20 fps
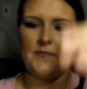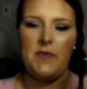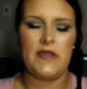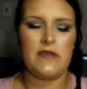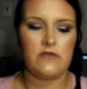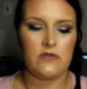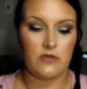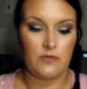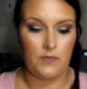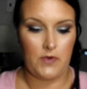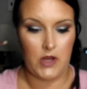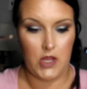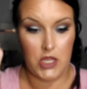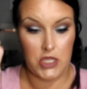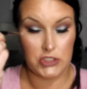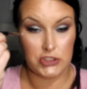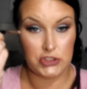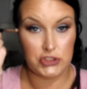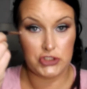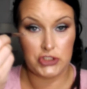pencil
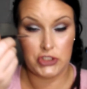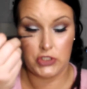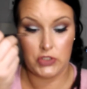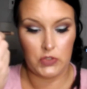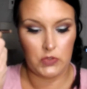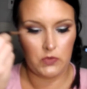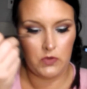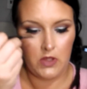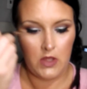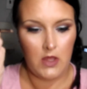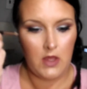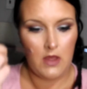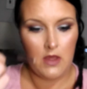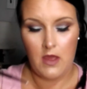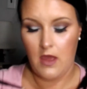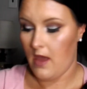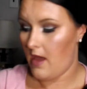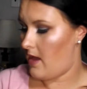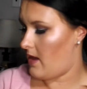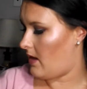brush to
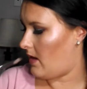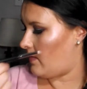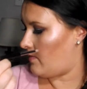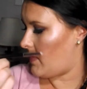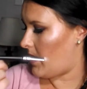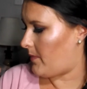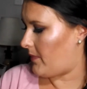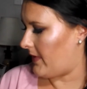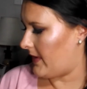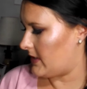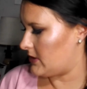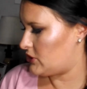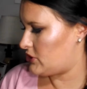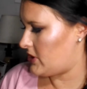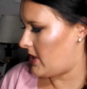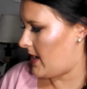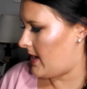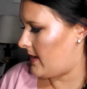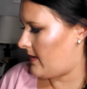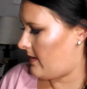apply
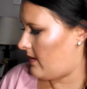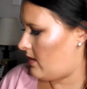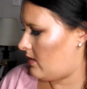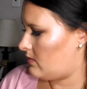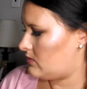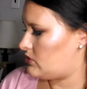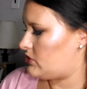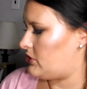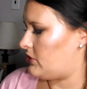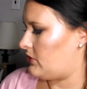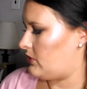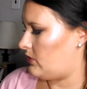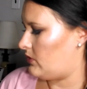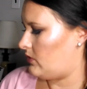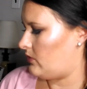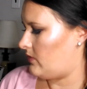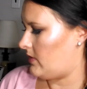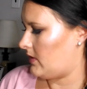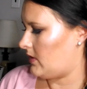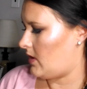shadow
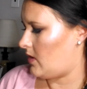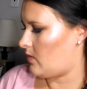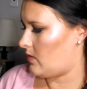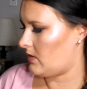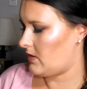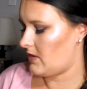to the lower